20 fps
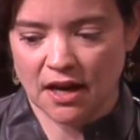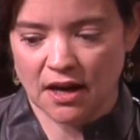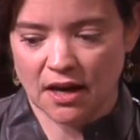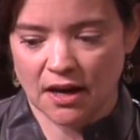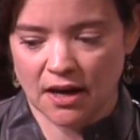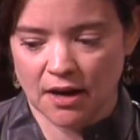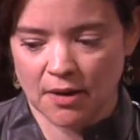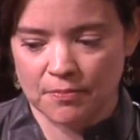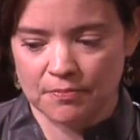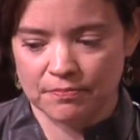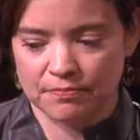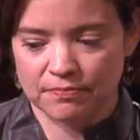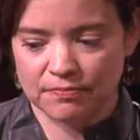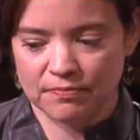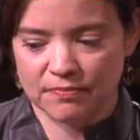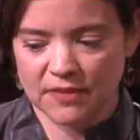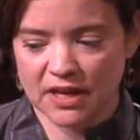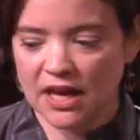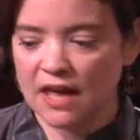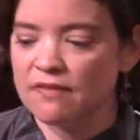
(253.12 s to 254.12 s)
Um,
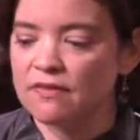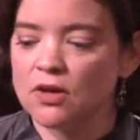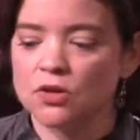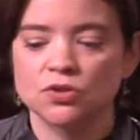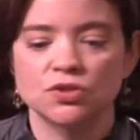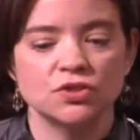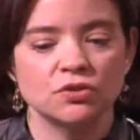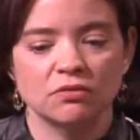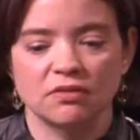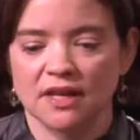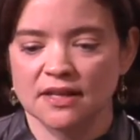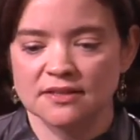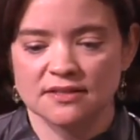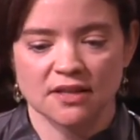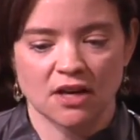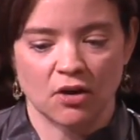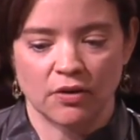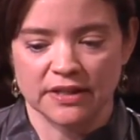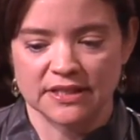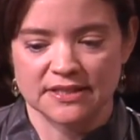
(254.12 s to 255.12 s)
can those two things
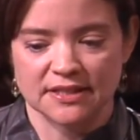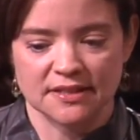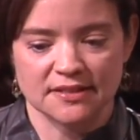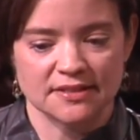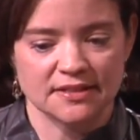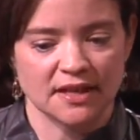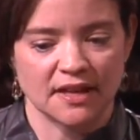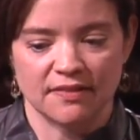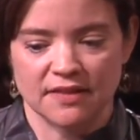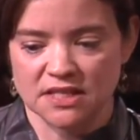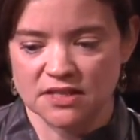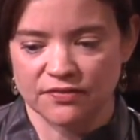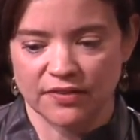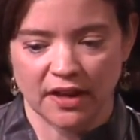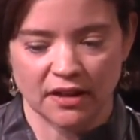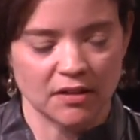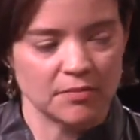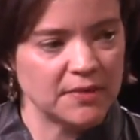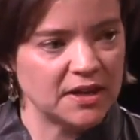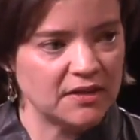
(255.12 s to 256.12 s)
coexist? Can the
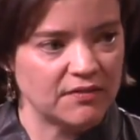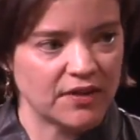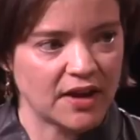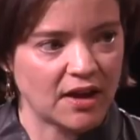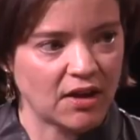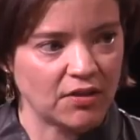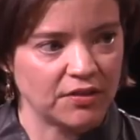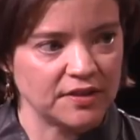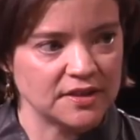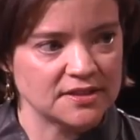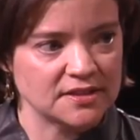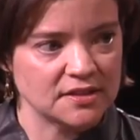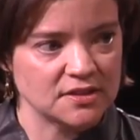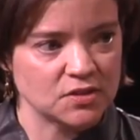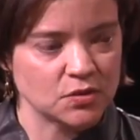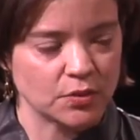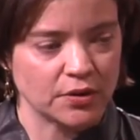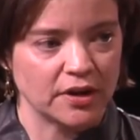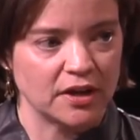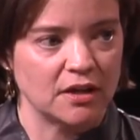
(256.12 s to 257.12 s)
development of a healthy
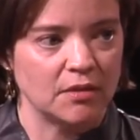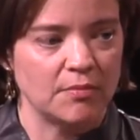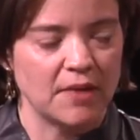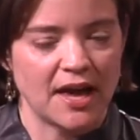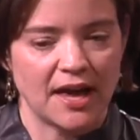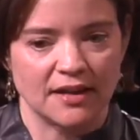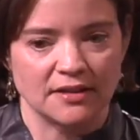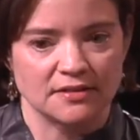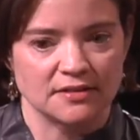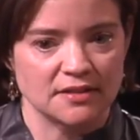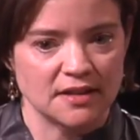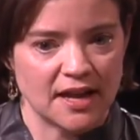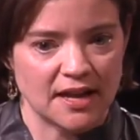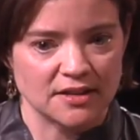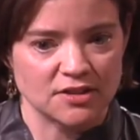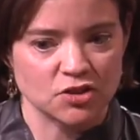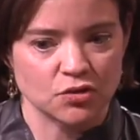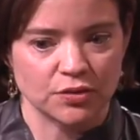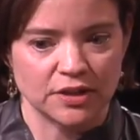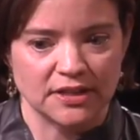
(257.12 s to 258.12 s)
sensorium and, and
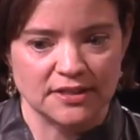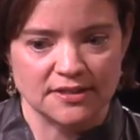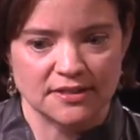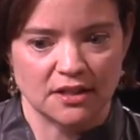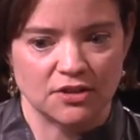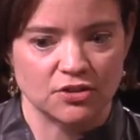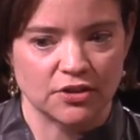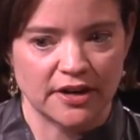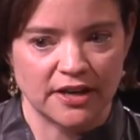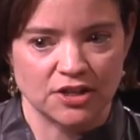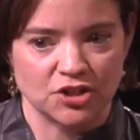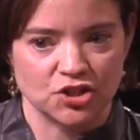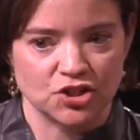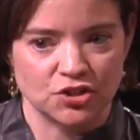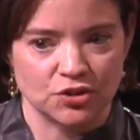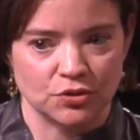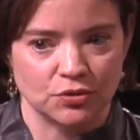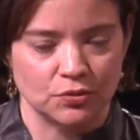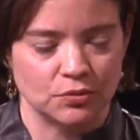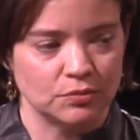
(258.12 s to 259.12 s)
screens under age
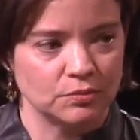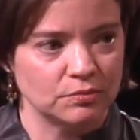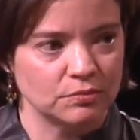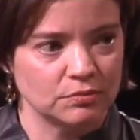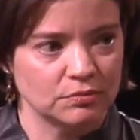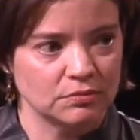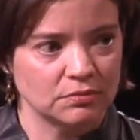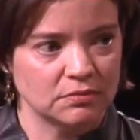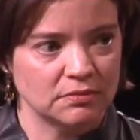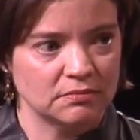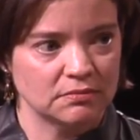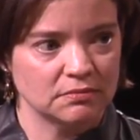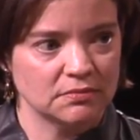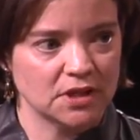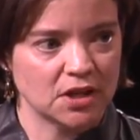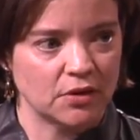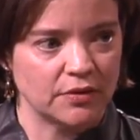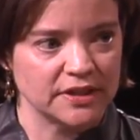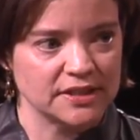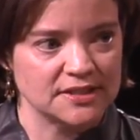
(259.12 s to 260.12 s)
two
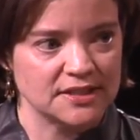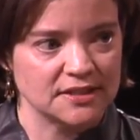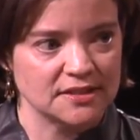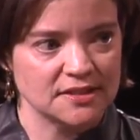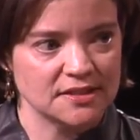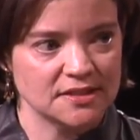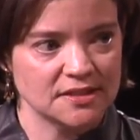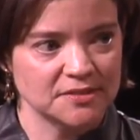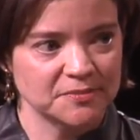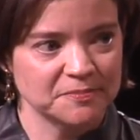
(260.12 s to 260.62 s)
coexist?